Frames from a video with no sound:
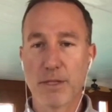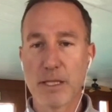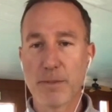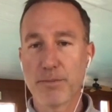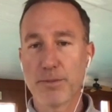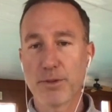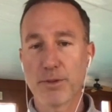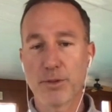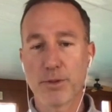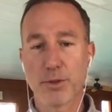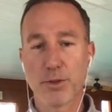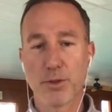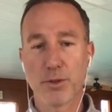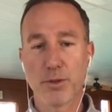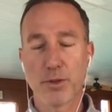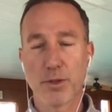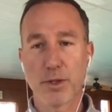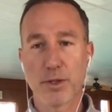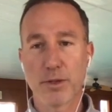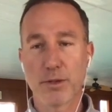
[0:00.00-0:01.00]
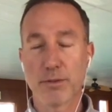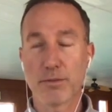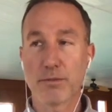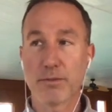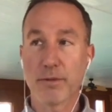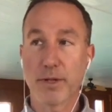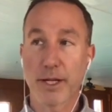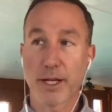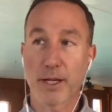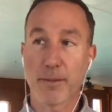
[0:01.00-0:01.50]
people who are
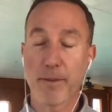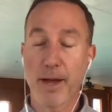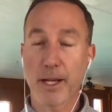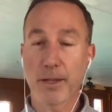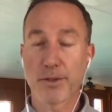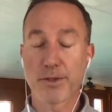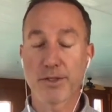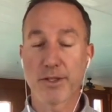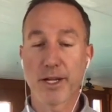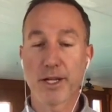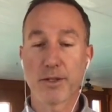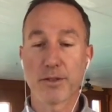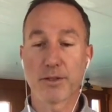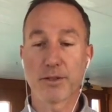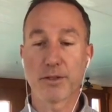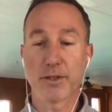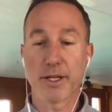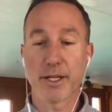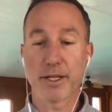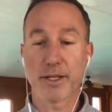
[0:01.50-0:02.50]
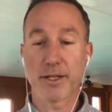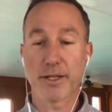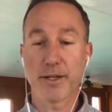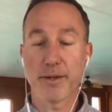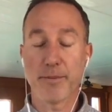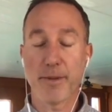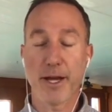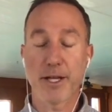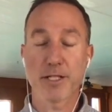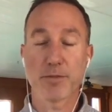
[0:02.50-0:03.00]
like a Michael Saylor, like
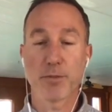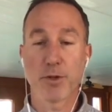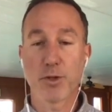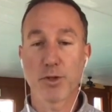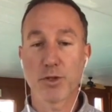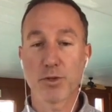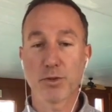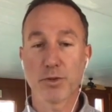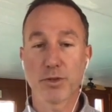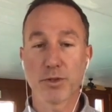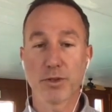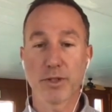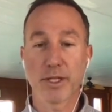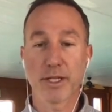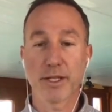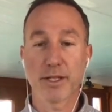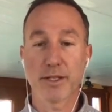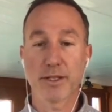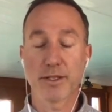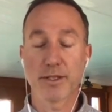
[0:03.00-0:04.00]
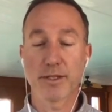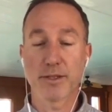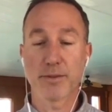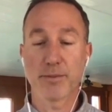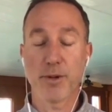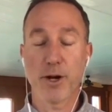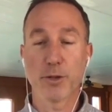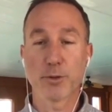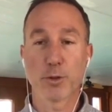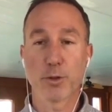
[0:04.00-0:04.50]
a Mass Mutual, like a uh,
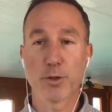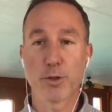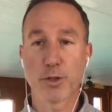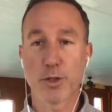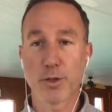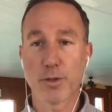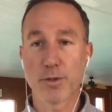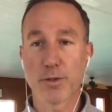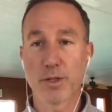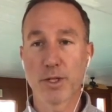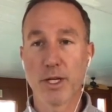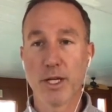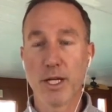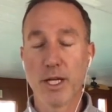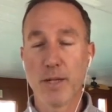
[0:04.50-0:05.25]
Paul Tudor Jones,